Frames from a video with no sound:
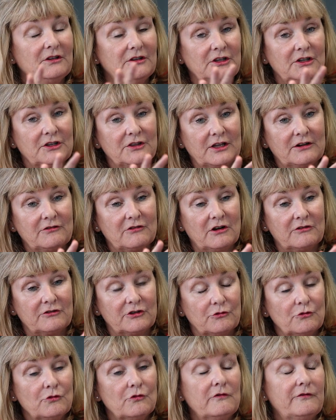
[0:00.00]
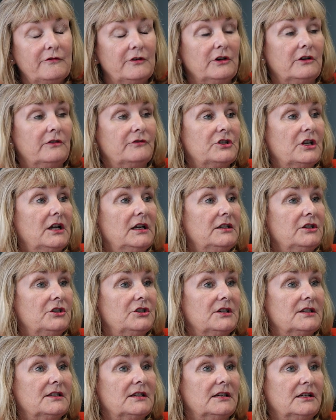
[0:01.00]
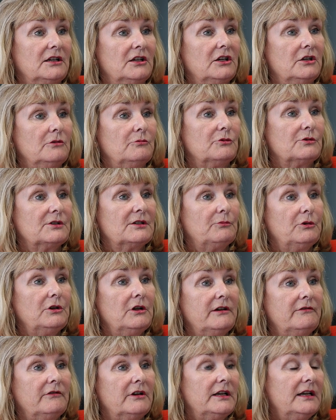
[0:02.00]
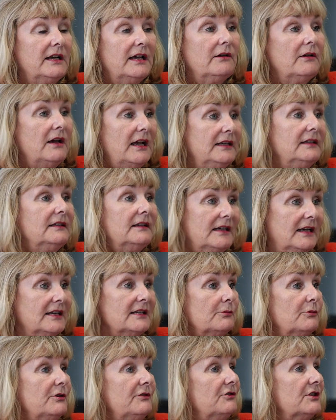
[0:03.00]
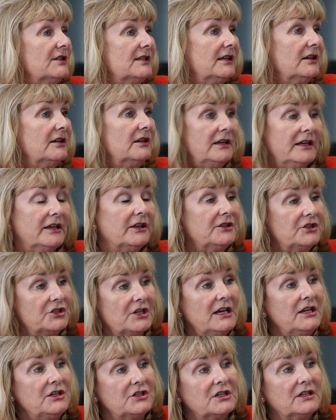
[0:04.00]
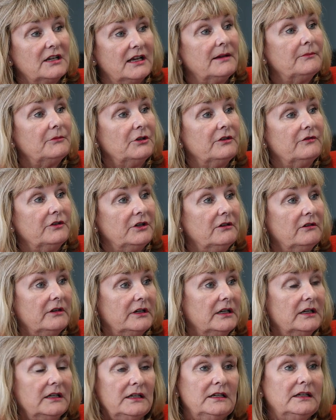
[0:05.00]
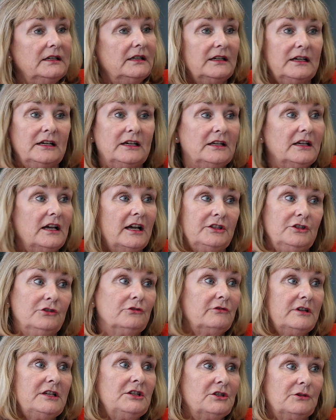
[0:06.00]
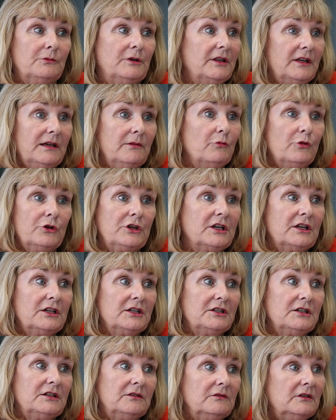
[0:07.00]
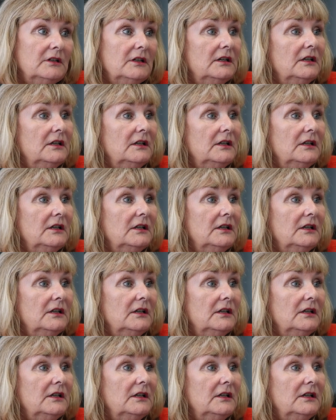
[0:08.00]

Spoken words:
there are an awful lot of challenges in global supply right now, and as we just said earlier, change can happen overnight. And you're into it then, what are you going to do?